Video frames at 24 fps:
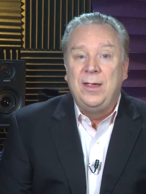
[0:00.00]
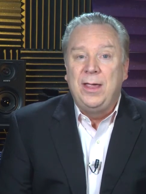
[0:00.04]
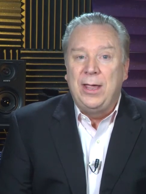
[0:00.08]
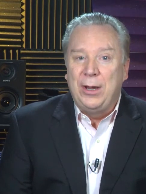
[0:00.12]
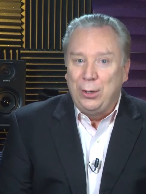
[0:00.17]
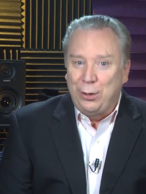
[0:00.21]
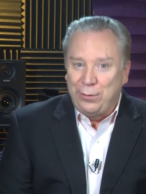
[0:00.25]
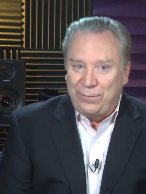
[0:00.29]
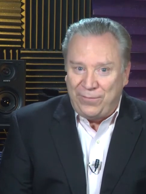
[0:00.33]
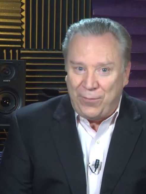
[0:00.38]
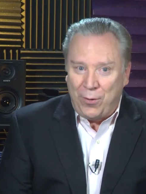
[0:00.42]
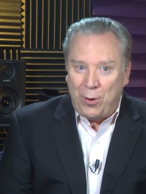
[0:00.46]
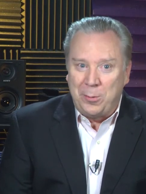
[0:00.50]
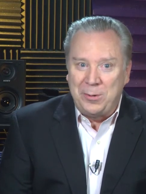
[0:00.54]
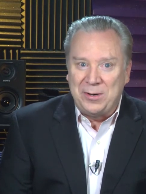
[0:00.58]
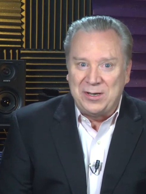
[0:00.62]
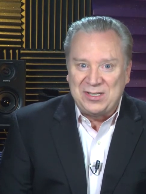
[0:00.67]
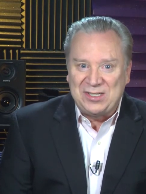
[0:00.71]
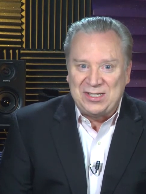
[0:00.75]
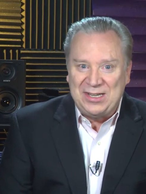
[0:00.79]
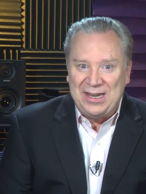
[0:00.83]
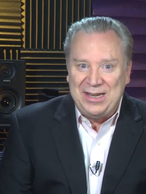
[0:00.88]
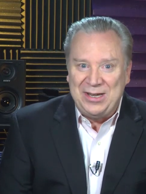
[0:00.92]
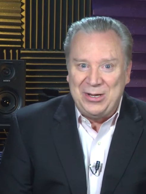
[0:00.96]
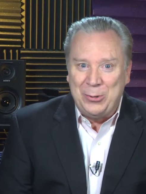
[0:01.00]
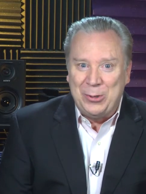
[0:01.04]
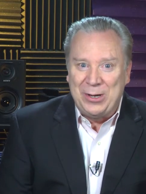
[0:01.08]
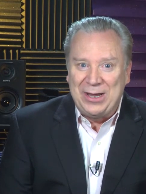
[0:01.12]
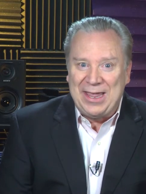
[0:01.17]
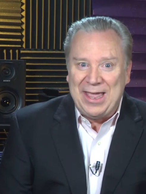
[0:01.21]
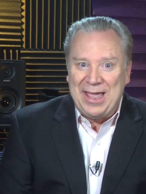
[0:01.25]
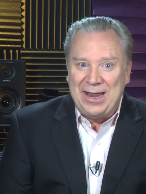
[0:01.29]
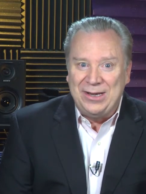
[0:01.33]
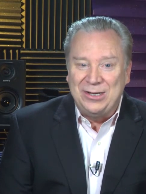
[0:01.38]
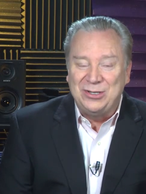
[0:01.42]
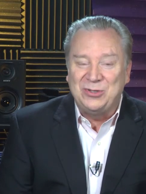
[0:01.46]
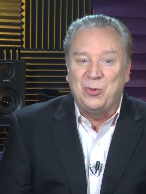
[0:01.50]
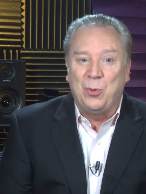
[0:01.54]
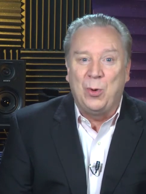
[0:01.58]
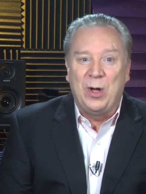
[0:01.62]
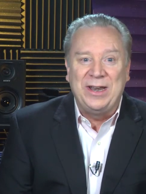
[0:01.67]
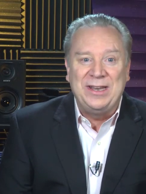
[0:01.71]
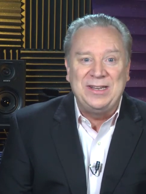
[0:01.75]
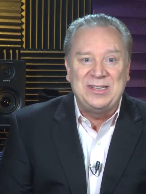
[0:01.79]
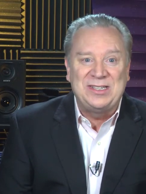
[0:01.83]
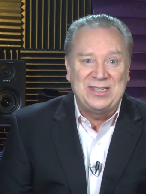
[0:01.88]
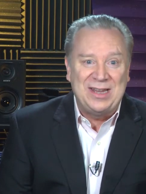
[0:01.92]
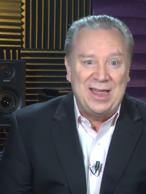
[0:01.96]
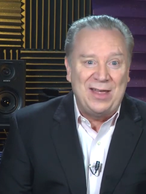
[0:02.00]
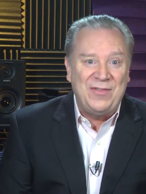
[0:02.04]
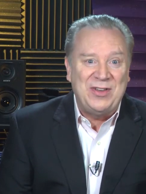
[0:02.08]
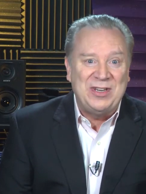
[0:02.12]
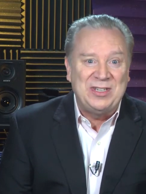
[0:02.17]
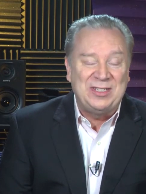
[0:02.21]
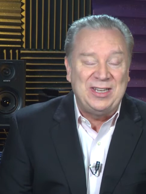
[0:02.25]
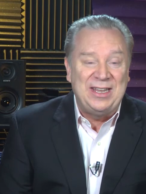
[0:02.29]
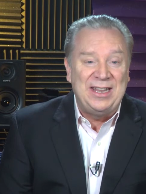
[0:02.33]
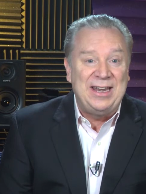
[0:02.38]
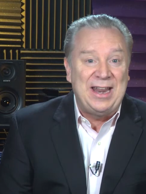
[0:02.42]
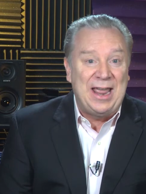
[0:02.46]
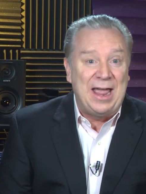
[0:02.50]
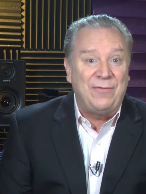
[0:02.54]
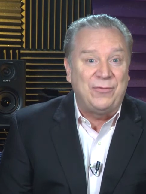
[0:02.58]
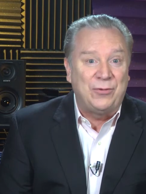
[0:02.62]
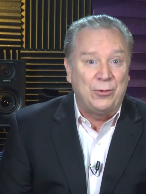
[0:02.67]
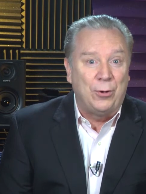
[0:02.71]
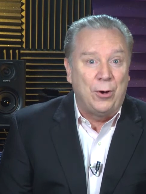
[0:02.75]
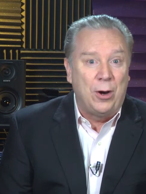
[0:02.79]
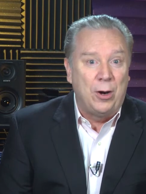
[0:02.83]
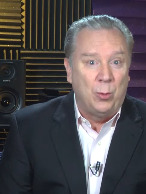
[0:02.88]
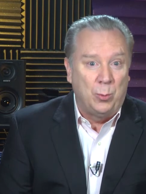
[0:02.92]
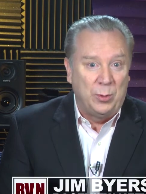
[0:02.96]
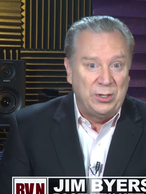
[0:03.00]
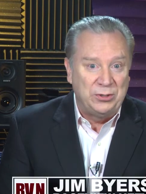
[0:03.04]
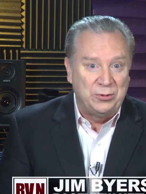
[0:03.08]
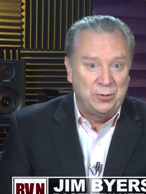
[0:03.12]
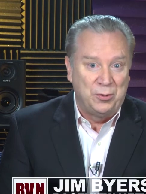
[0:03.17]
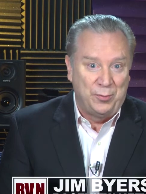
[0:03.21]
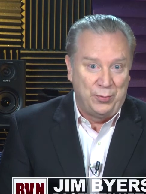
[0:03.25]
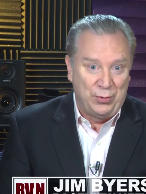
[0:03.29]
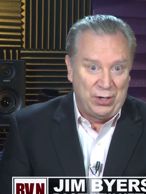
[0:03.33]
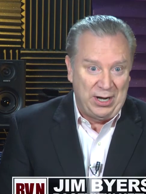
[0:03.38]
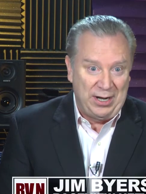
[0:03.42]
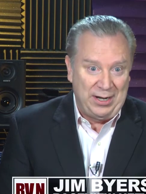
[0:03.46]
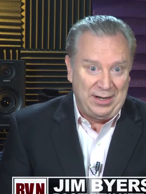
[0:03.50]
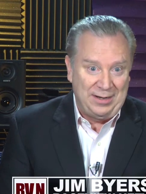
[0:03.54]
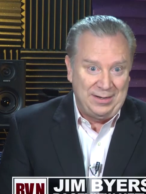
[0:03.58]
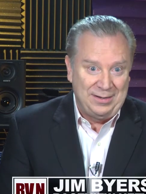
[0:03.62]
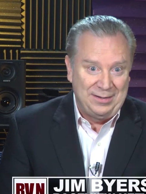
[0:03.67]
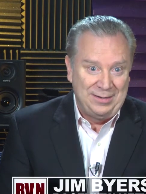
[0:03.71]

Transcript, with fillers: and look forward to seeing you again in 2017 after our winter break.